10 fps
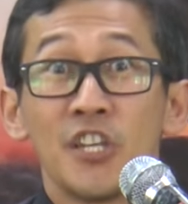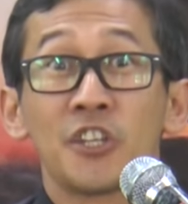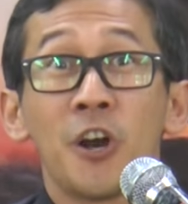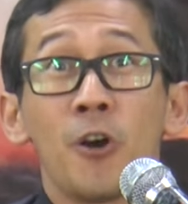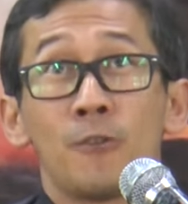
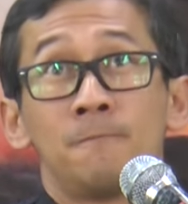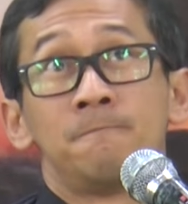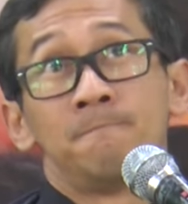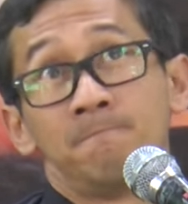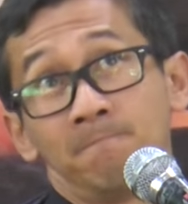go.
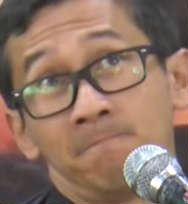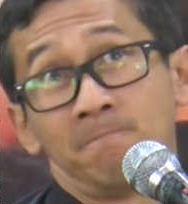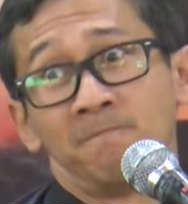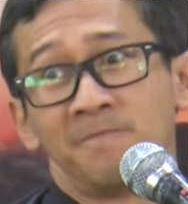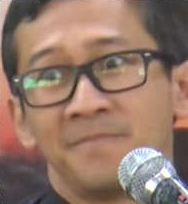
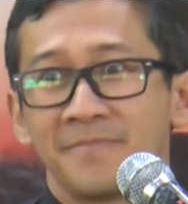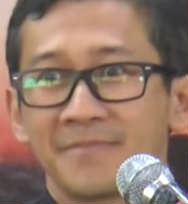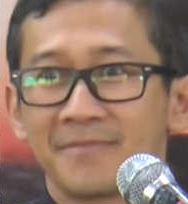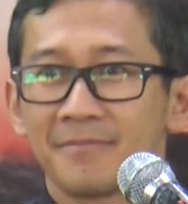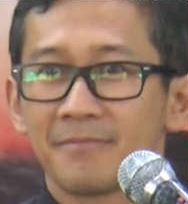Mm.
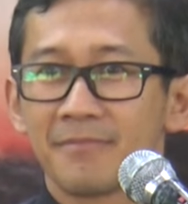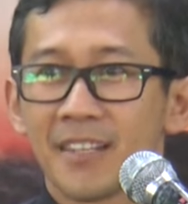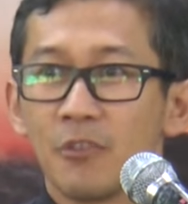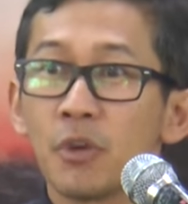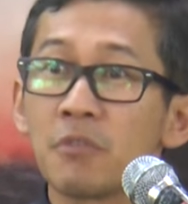
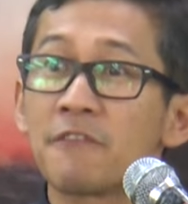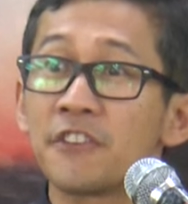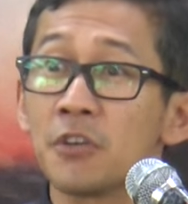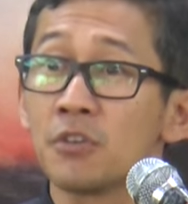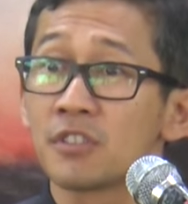We
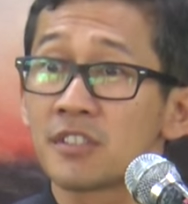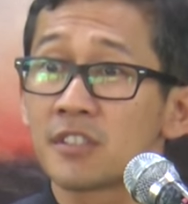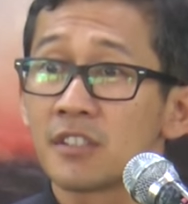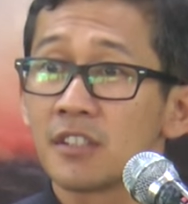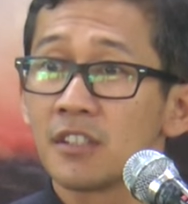
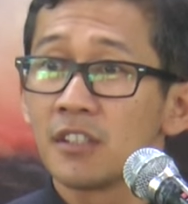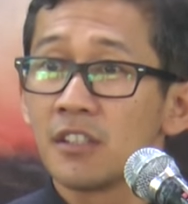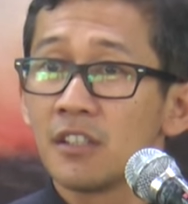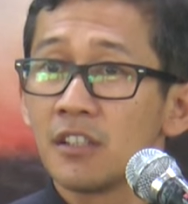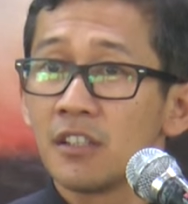refuse.
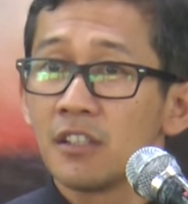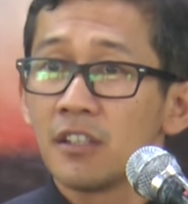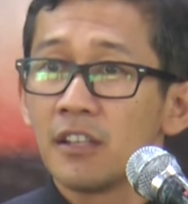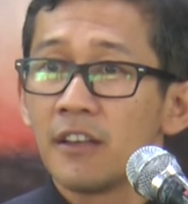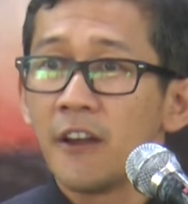
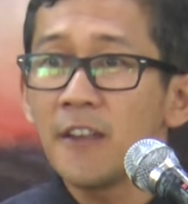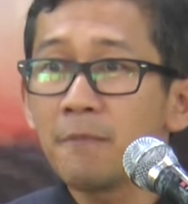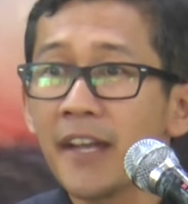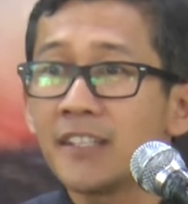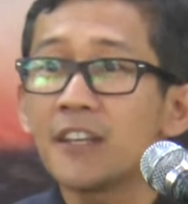And
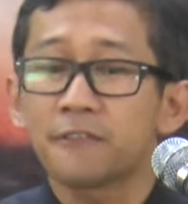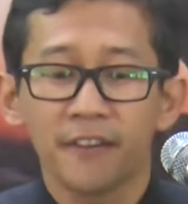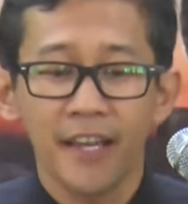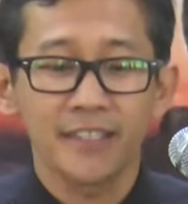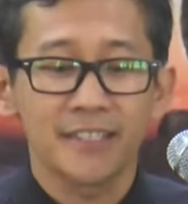my dear
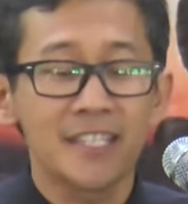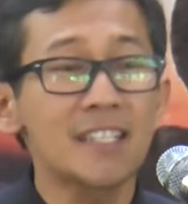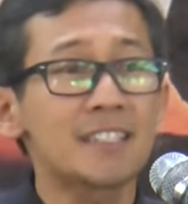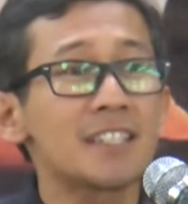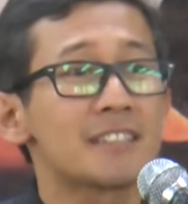friends,
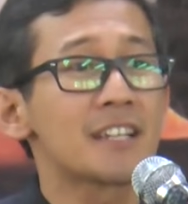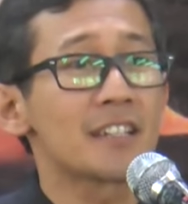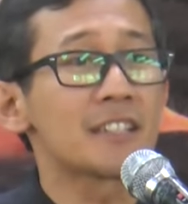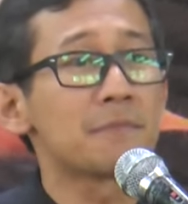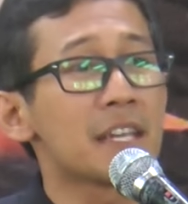this is
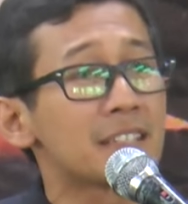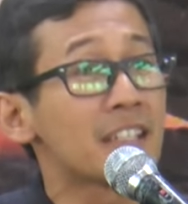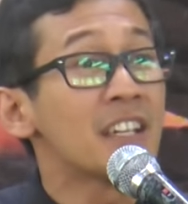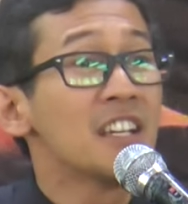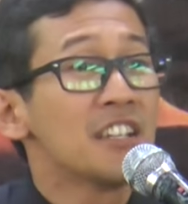just
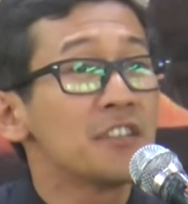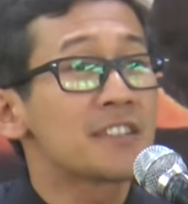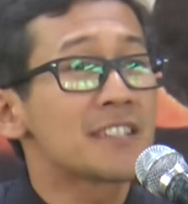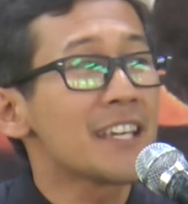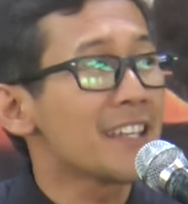amazing. You
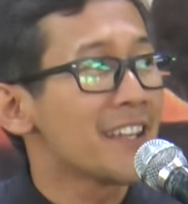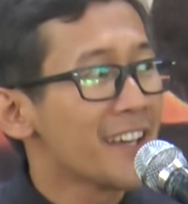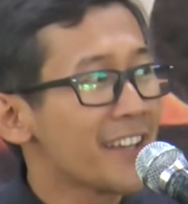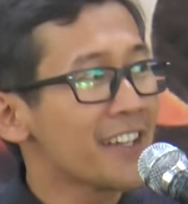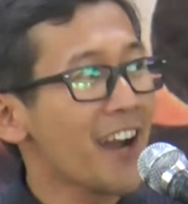see
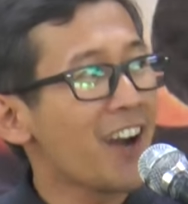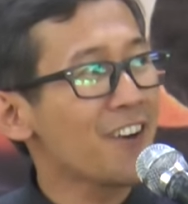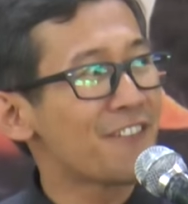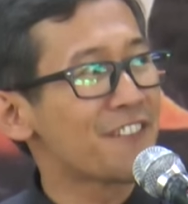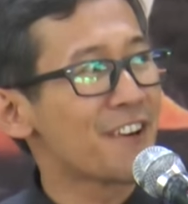that
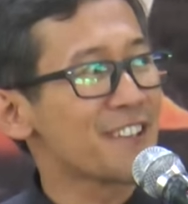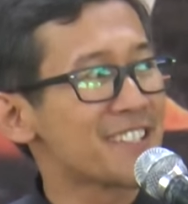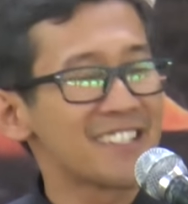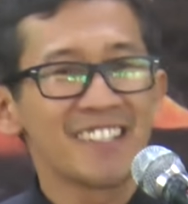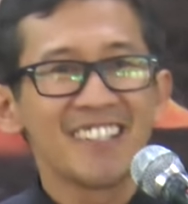our
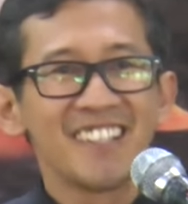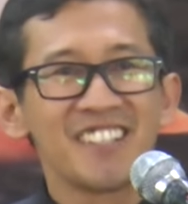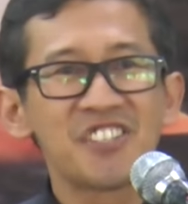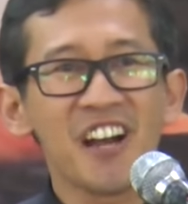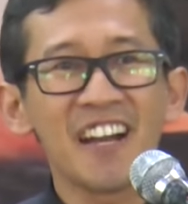verse,
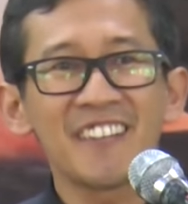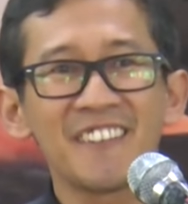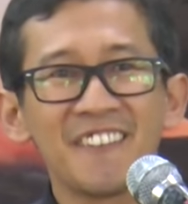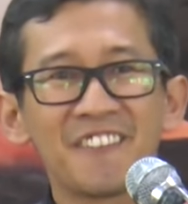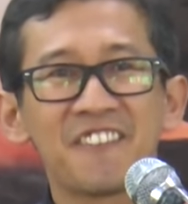
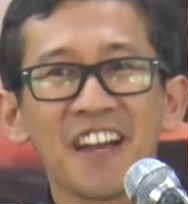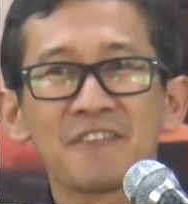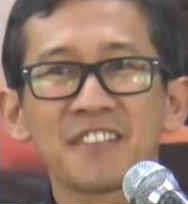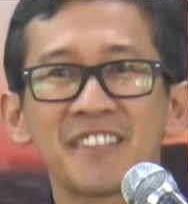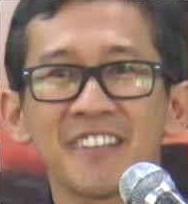John 5,
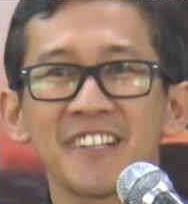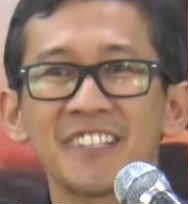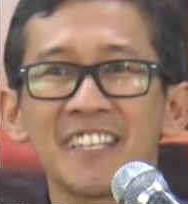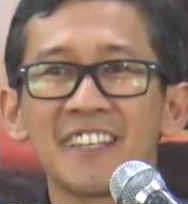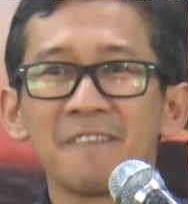verse
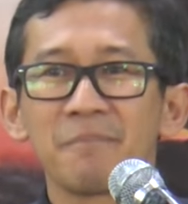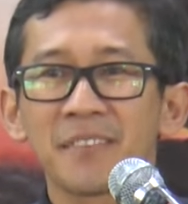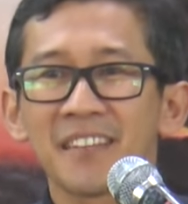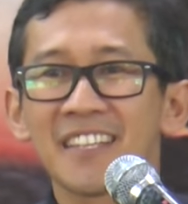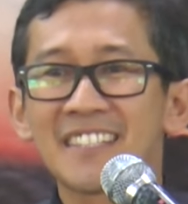30,
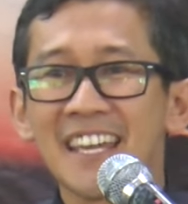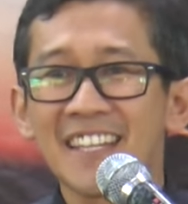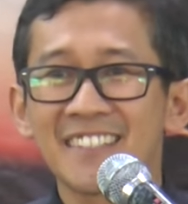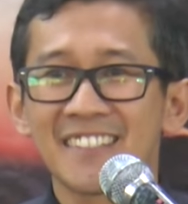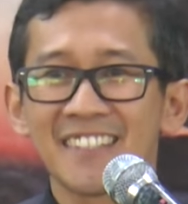it
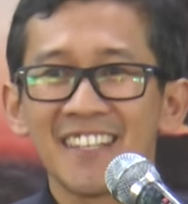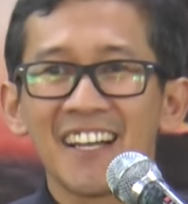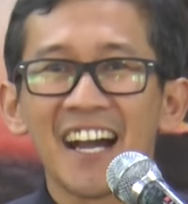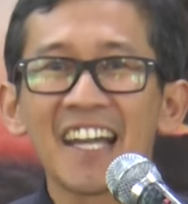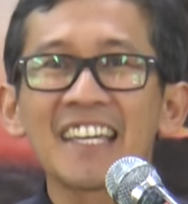says,
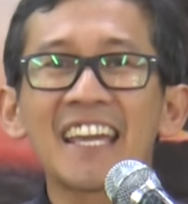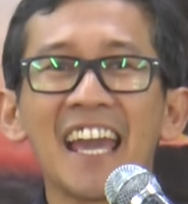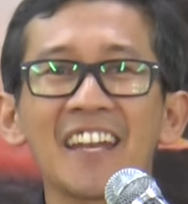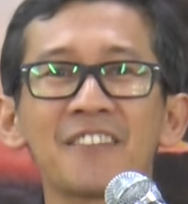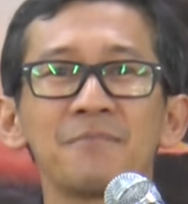I can of